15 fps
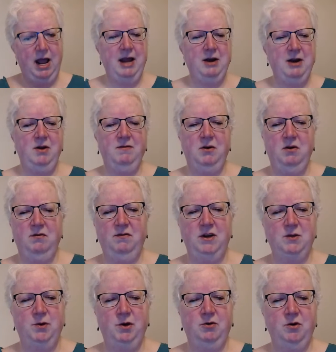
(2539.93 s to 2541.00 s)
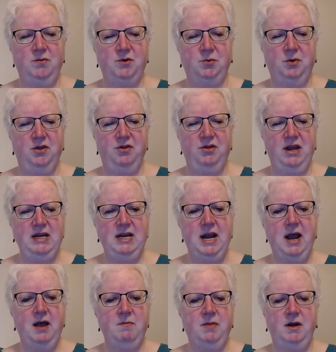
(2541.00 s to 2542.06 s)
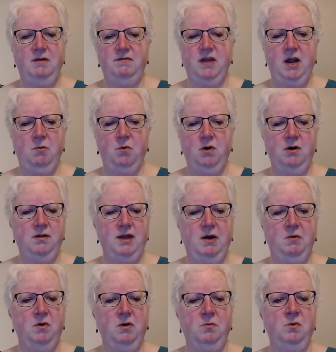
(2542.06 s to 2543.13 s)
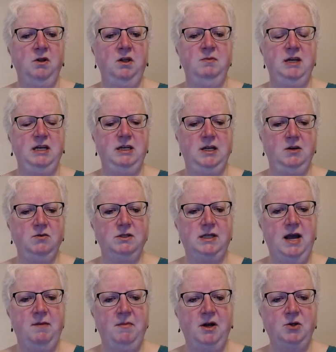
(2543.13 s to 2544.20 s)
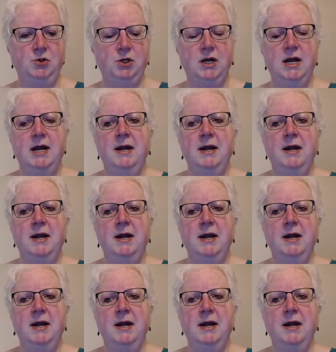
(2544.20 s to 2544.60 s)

I don't even know if Facebook groups were a thing yet, but if they were, they weren't really being used that much.